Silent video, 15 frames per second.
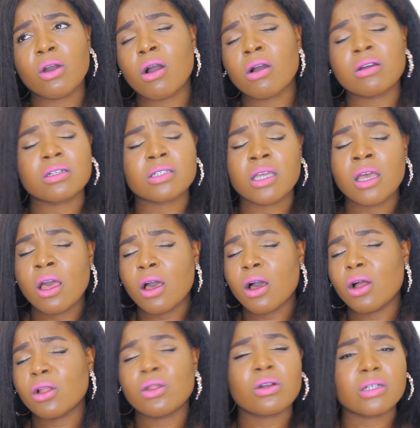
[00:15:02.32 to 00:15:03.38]
conquered
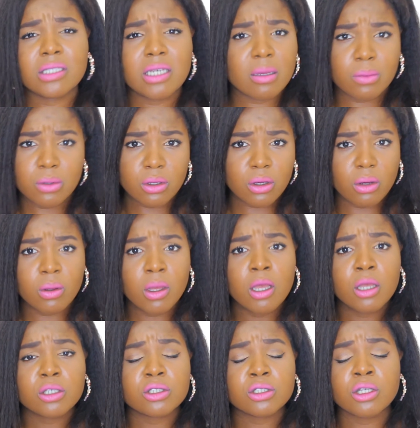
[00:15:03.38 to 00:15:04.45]
a long time ago.
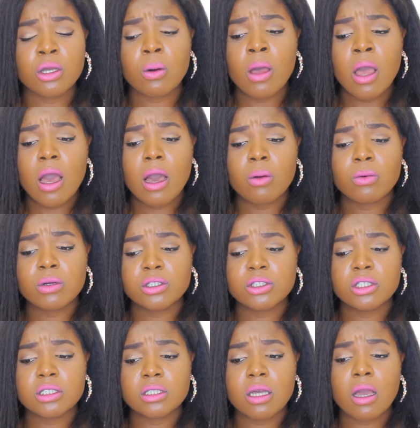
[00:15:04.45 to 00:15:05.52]
So I
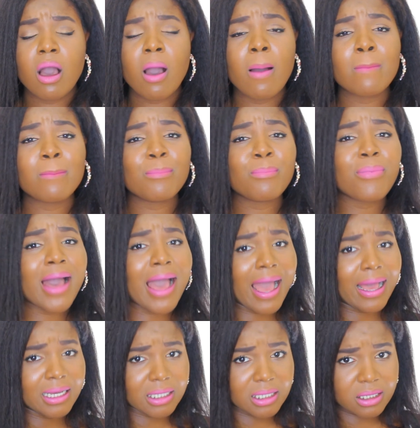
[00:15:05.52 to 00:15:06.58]
want you to come
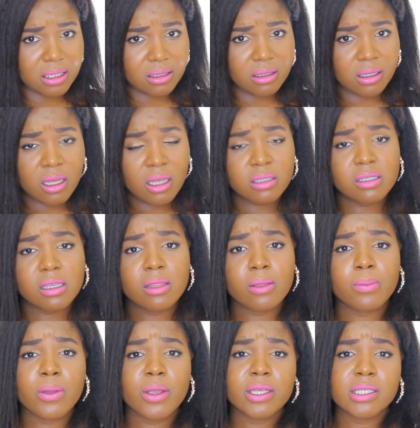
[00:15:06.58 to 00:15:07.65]
back to
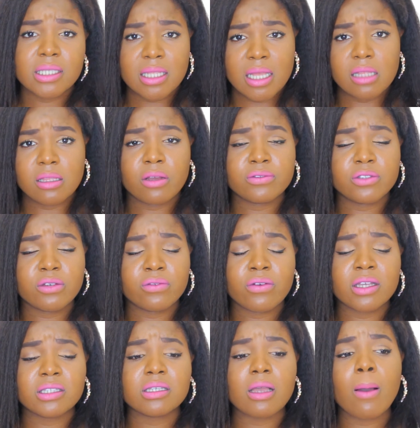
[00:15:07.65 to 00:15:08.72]
the person that loved you
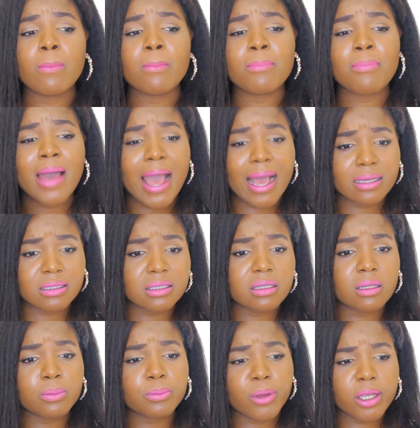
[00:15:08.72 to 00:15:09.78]
first. Come back to
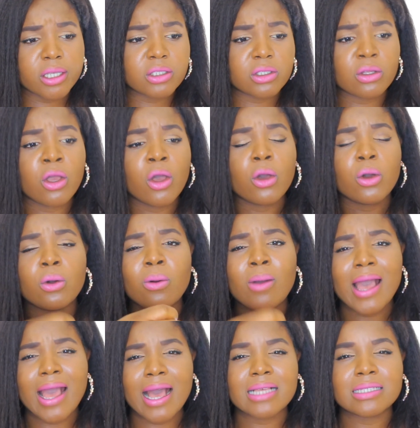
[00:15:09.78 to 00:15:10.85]
the person who
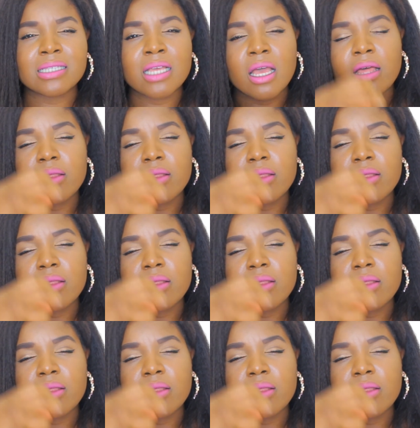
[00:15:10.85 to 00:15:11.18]
has